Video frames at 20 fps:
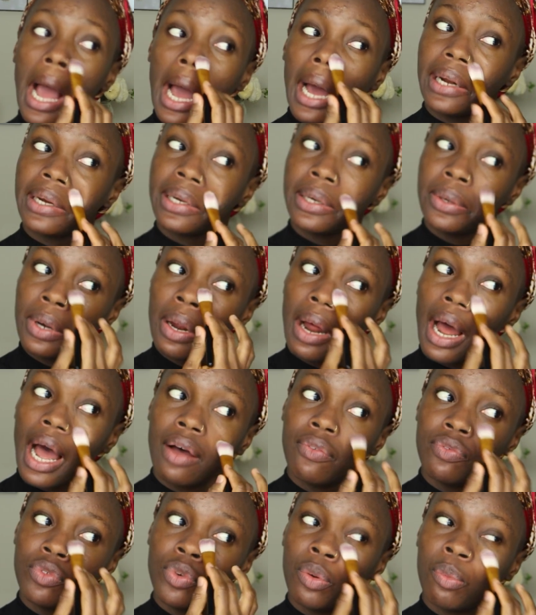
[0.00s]
I didn't
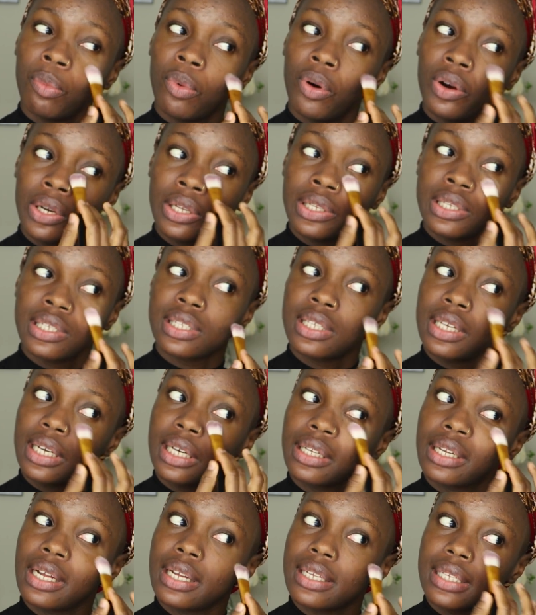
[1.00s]
have no morning
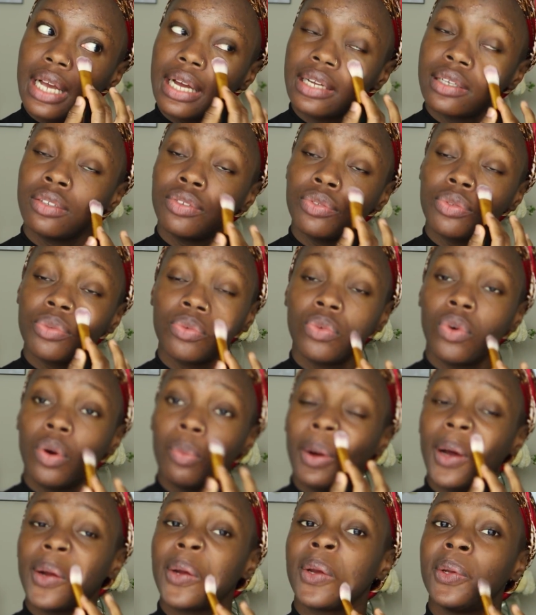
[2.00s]
sickness. I didn't throw
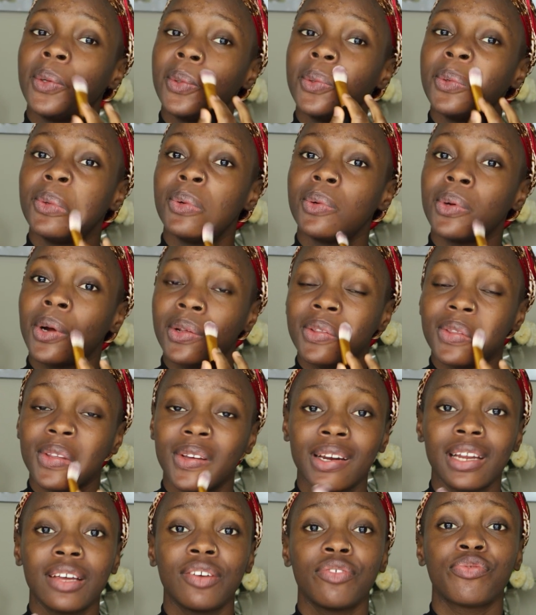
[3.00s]
up. I didn't do
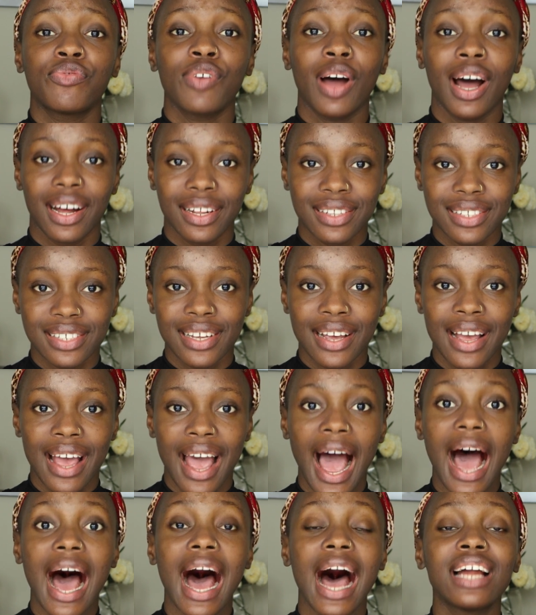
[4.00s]
nothing. In fact,
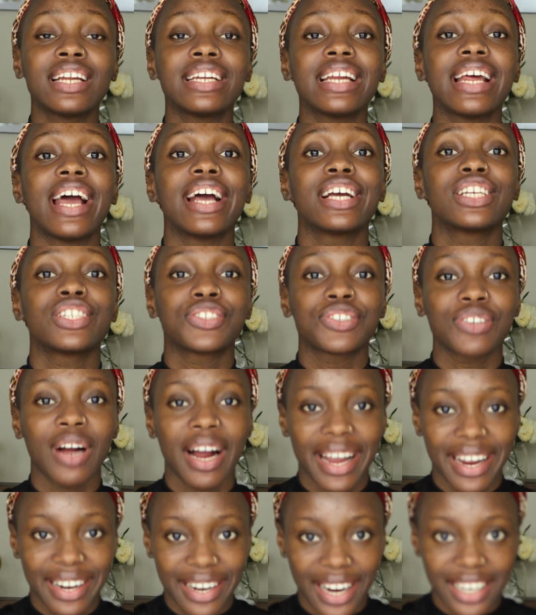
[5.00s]
I had
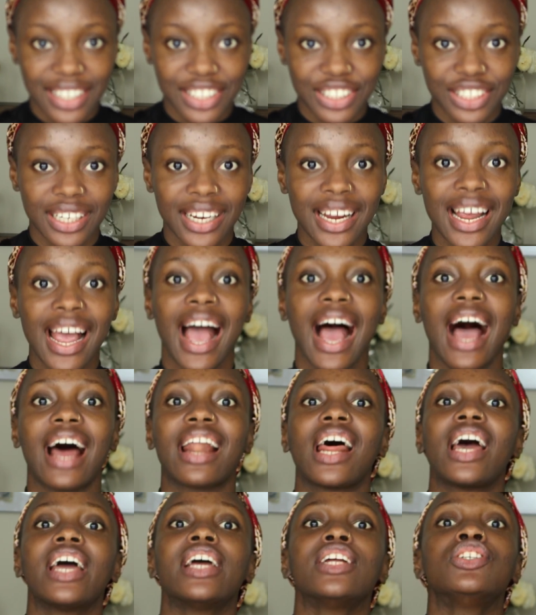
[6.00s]
extra energy
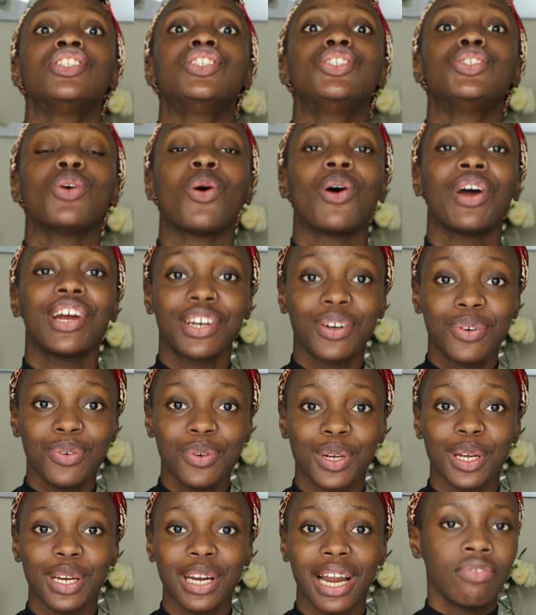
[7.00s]
and I enjoyed
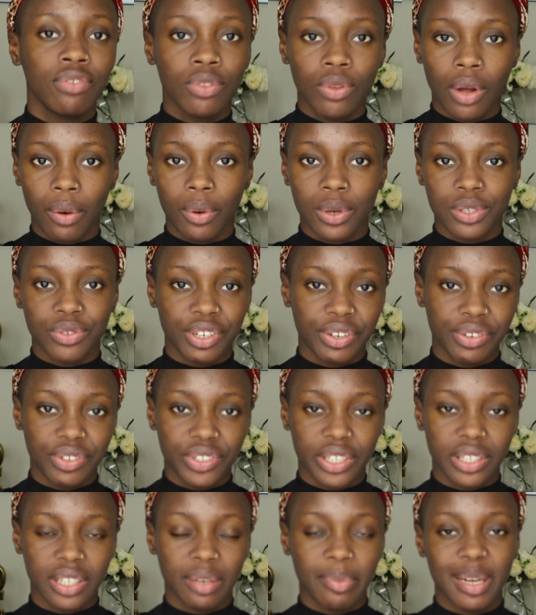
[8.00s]
cooking. Even though I was
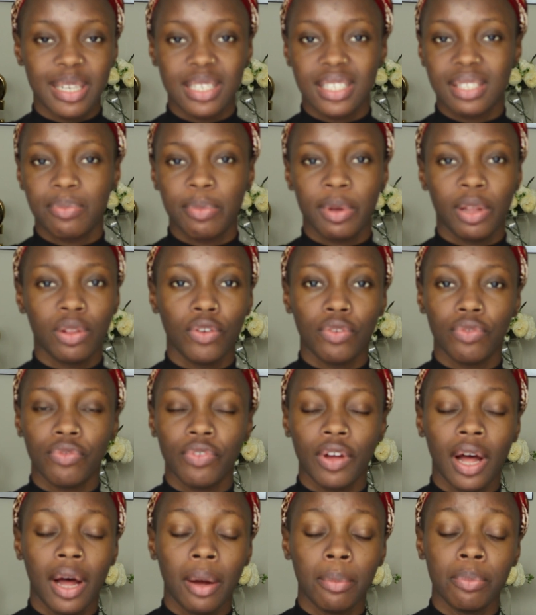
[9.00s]
irritated by the smell
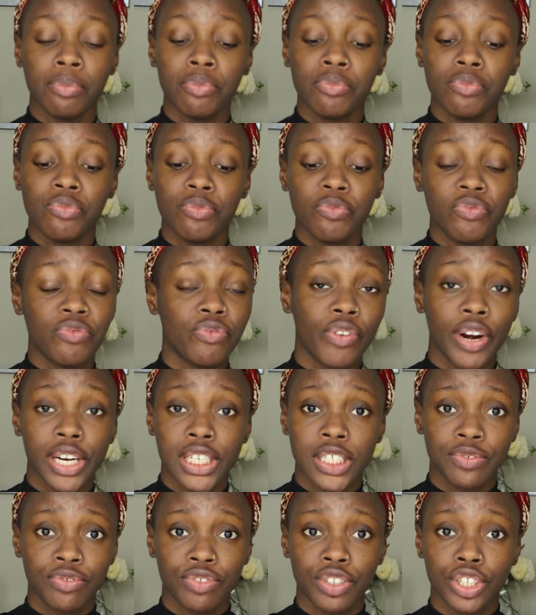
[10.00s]
of
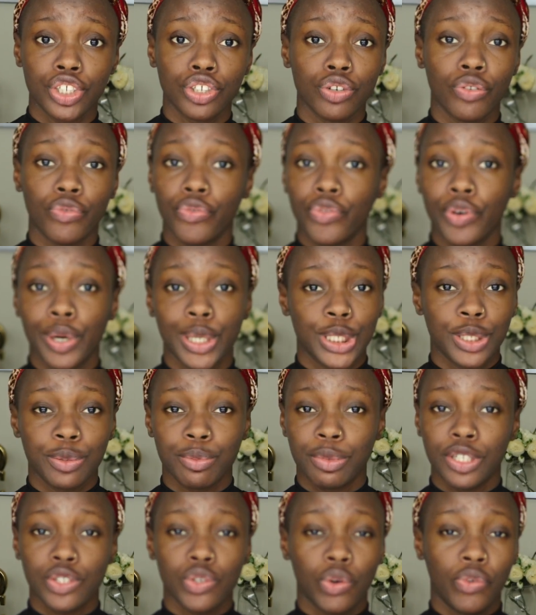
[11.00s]
fresh fish or fresh
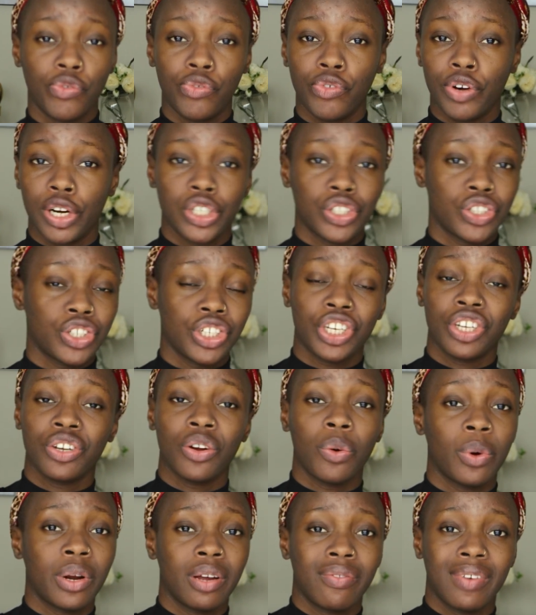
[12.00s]
meat or fresh
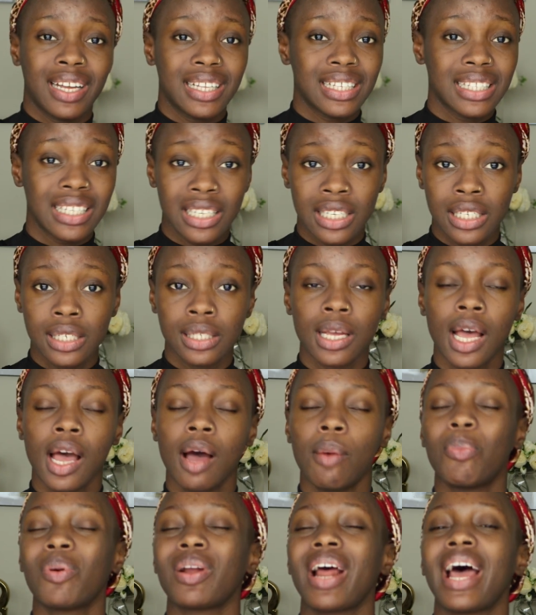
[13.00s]
chicken or whatever it is,
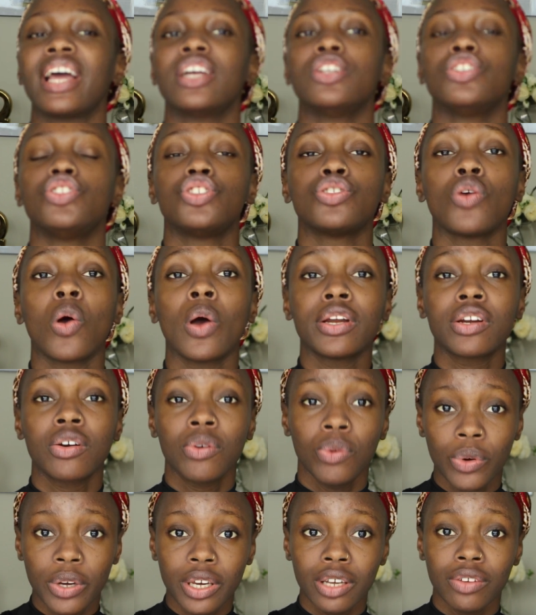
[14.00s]
but I enjoyed
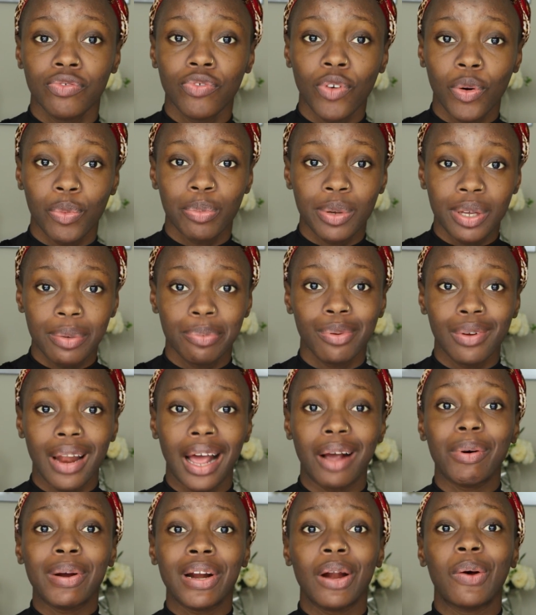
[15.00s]
cooking for people.
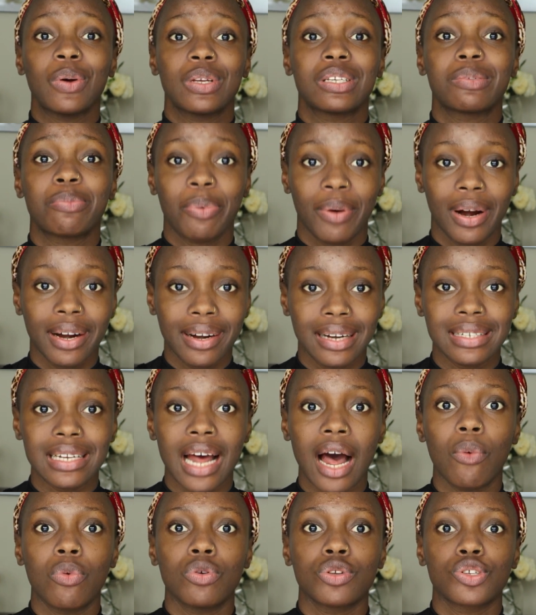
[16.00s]
Like when I was
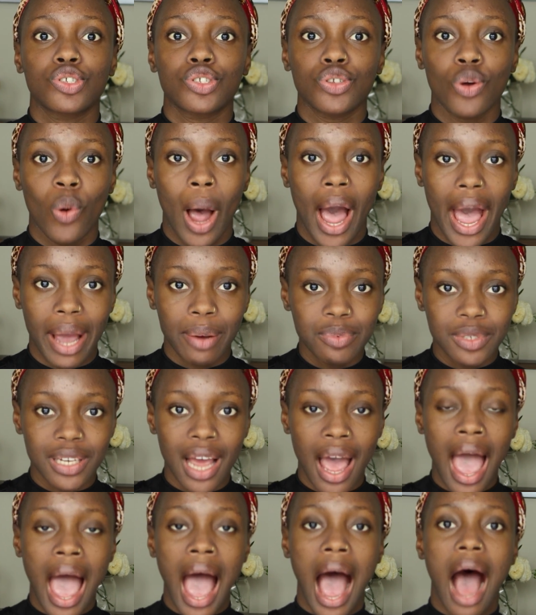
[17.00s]
pregnant, I was so
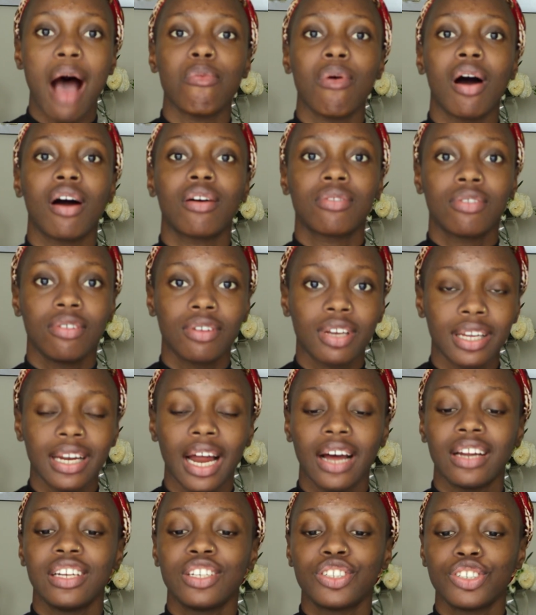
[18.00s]
hyped about cooking.
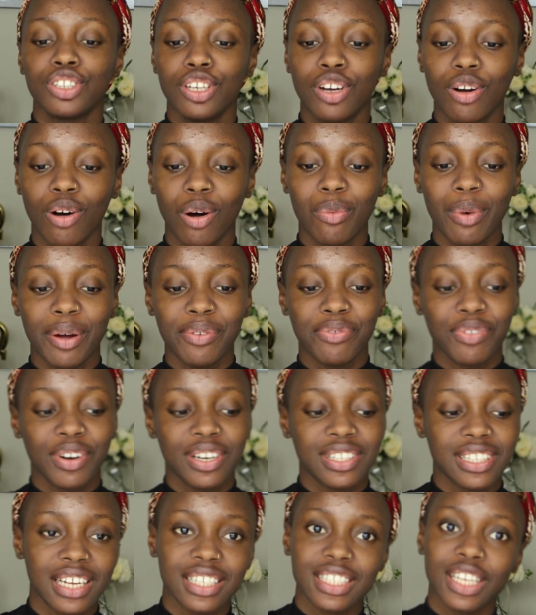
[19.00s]
I literally call my
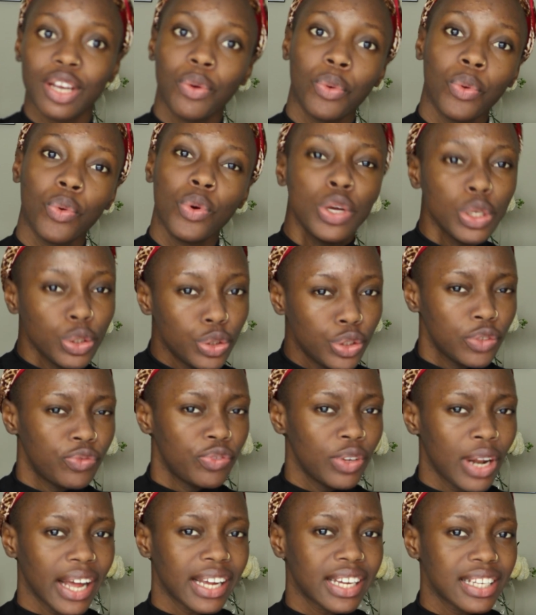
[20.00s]
friends and say, oh, do you
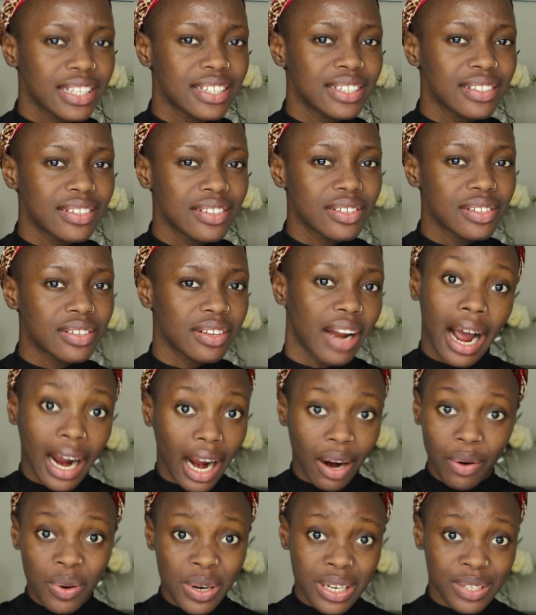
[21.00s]
feel like eating this thing? I
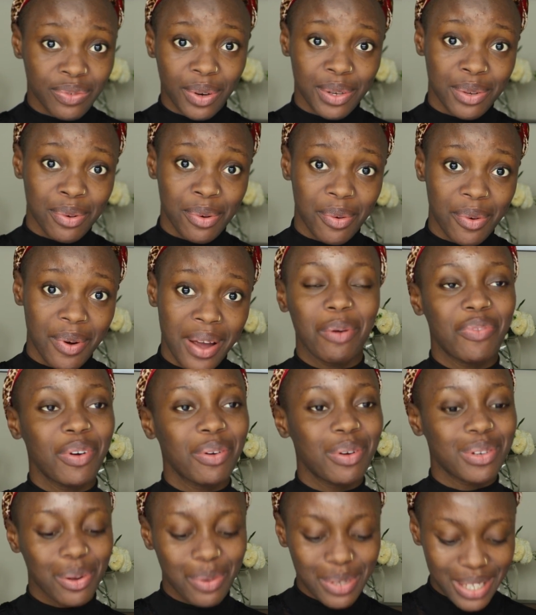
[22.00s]
can cook it for you. My
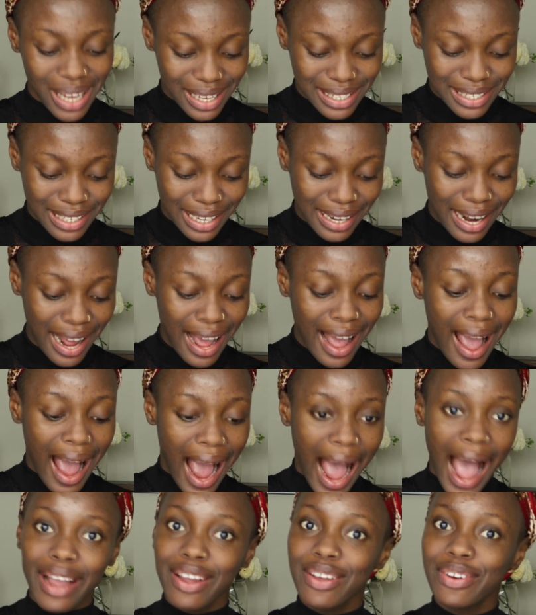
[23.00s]
friend was always asking,
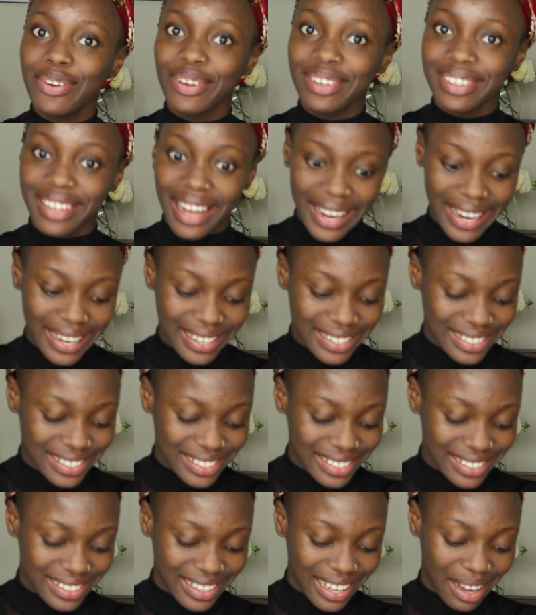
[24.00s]
are you not tired,
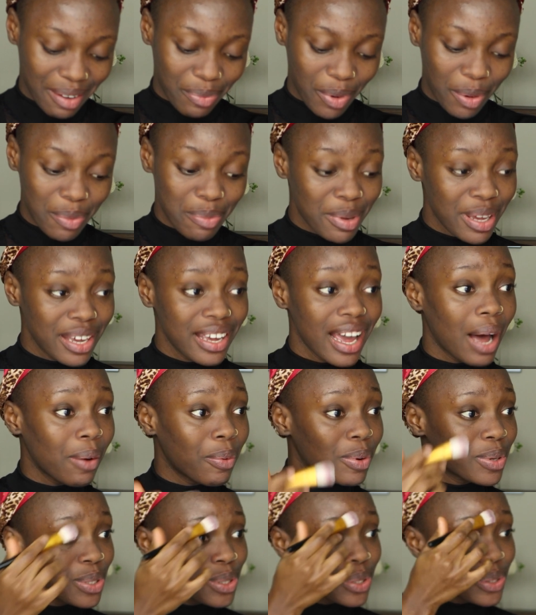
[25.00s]
Cynthia? But me, I
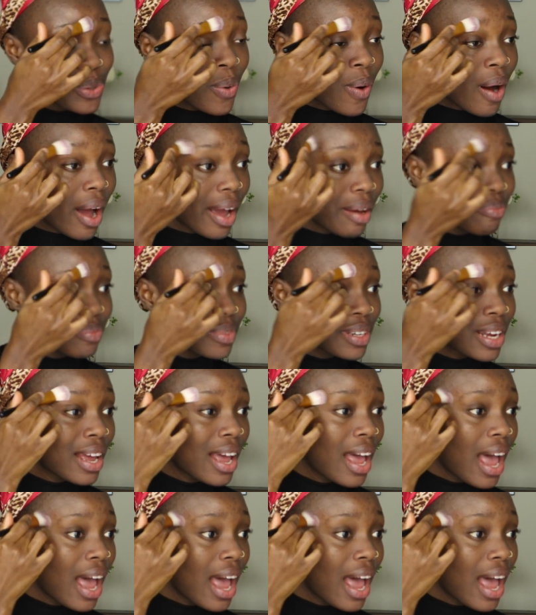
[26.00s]
was so hyped